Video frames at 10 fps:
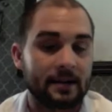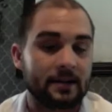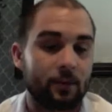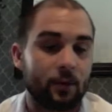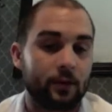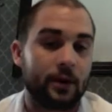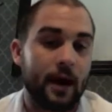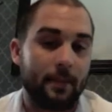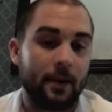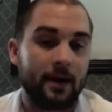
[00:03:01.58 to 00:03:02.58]
support our
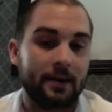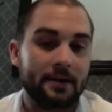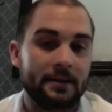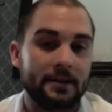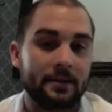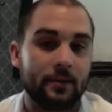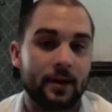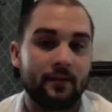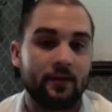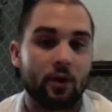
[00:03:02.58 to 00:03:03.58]
hypothesis, then we
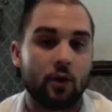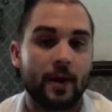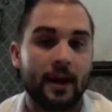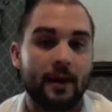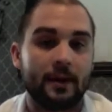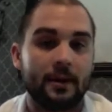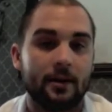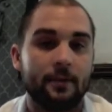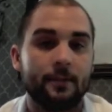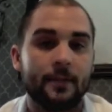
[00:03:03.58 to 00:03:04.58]
have to go back
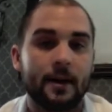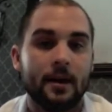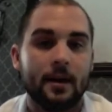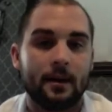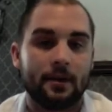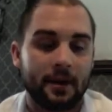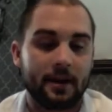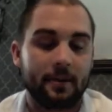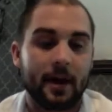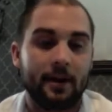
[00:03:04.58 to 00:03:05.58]
here,
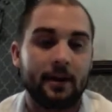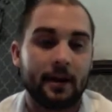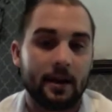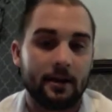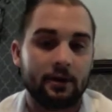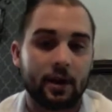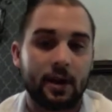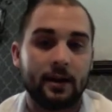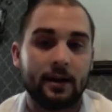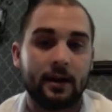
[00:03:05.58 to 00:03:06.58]
think about it, and then
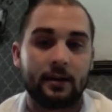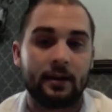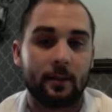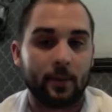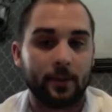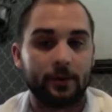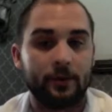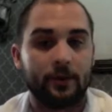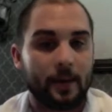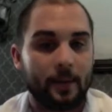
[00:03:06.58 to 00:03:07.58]
try it again. Come up with a
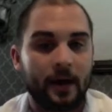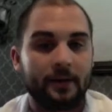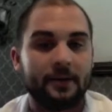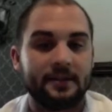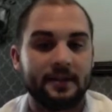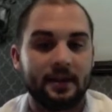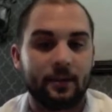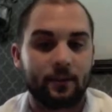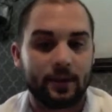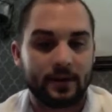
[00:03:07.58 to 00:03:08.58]
new hypothesis
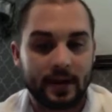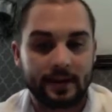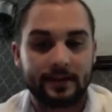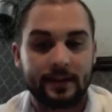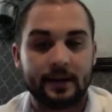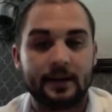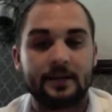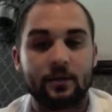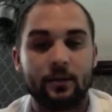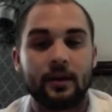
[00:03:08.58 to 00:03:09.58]
and retest it
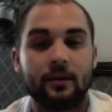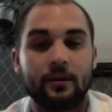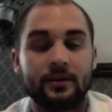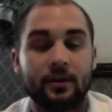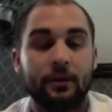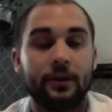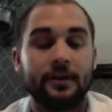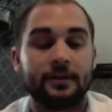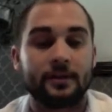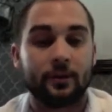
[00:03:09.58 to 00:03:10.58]
until we get a result that
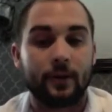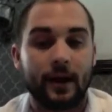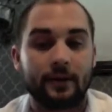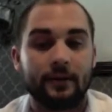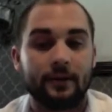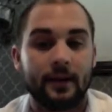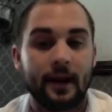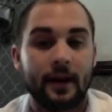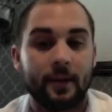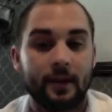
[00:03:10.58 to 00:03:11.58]
is correct, that a
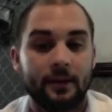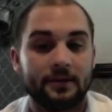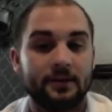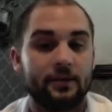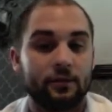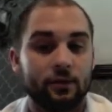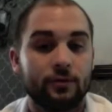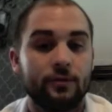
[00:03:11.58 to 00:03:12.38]
hypothesis is true.